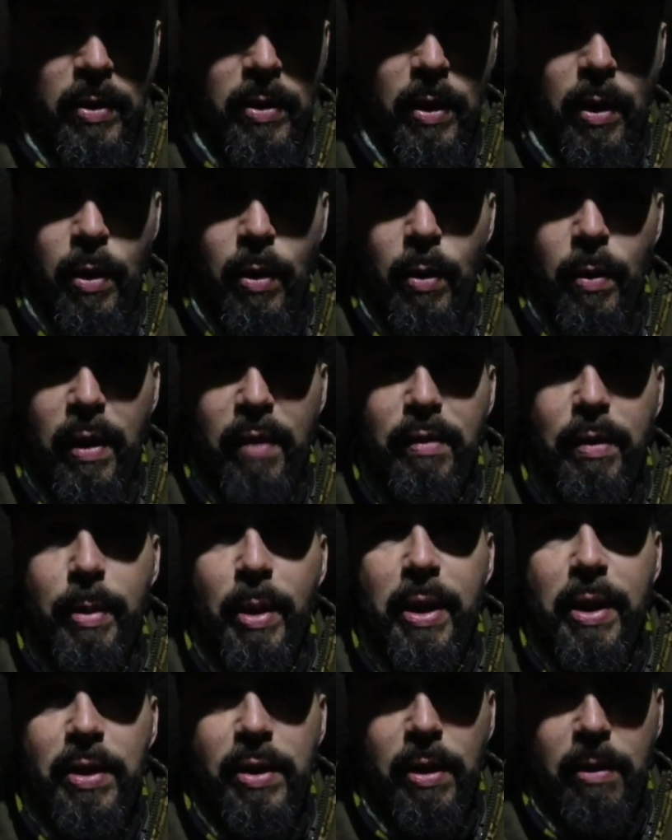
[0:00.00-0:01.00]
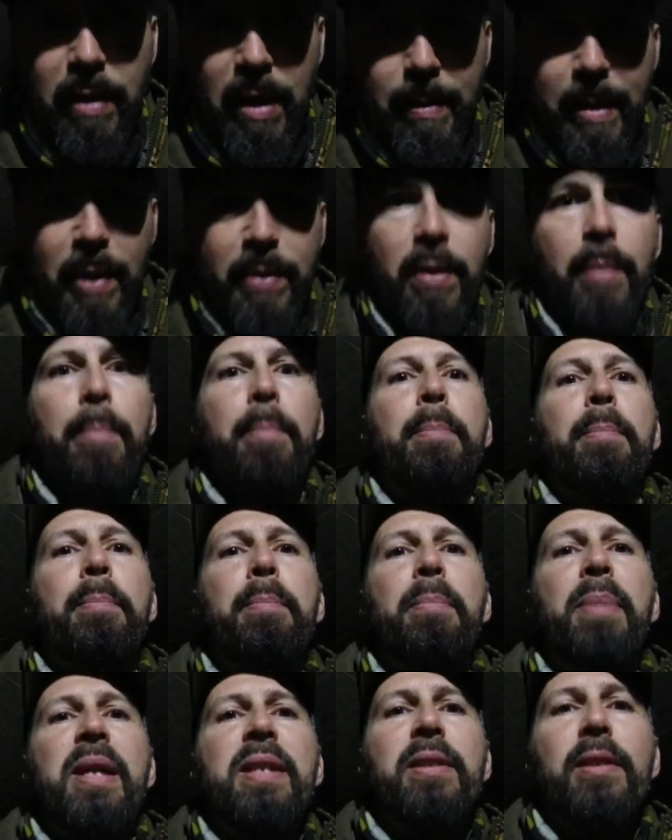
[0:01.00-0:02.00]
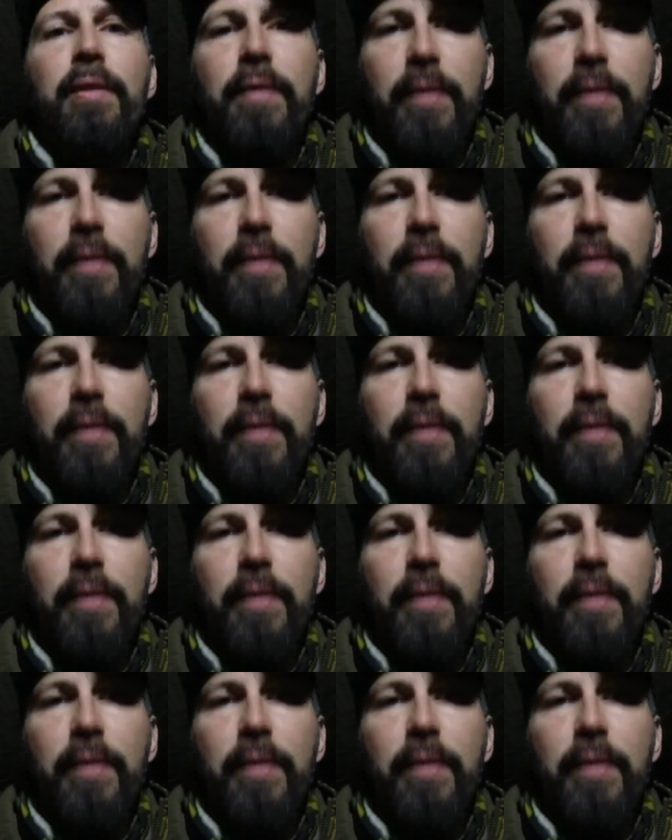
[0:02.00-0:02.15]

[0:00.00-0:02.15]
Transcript: So everybody, sorry about the bit